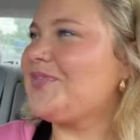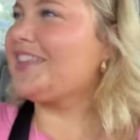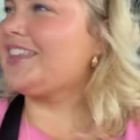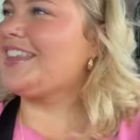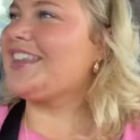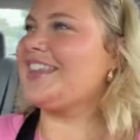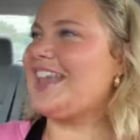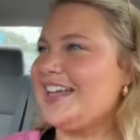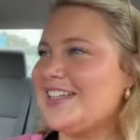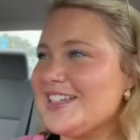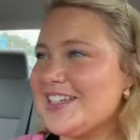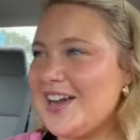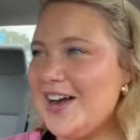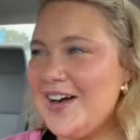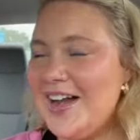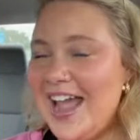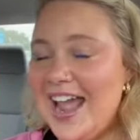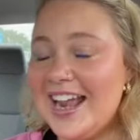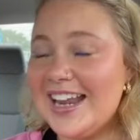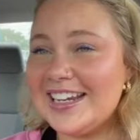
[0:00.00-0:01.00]
let's go
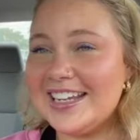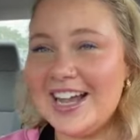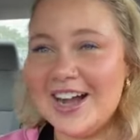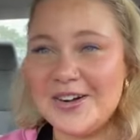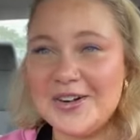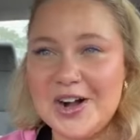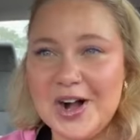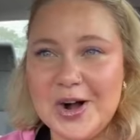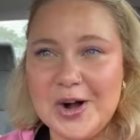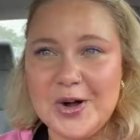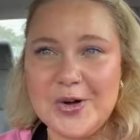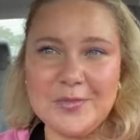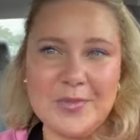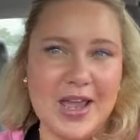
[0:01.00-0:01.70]
ahead, go home,